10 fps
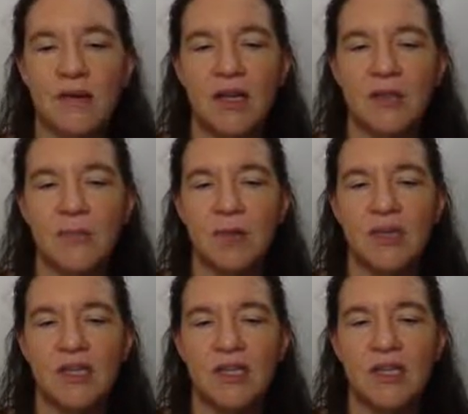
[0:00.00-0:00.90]

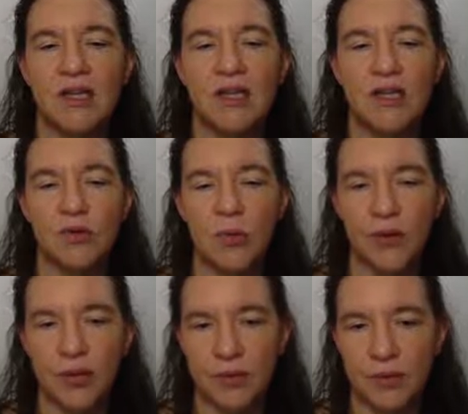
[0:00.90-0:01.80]
exponent here is
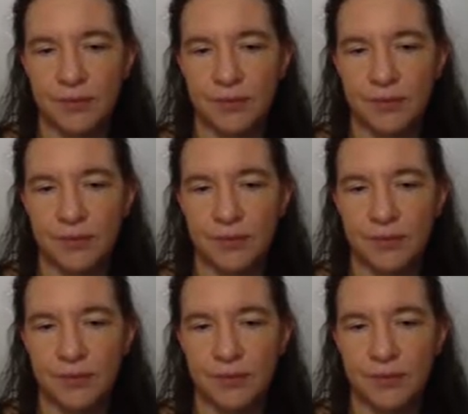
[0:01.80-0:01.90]
1/3.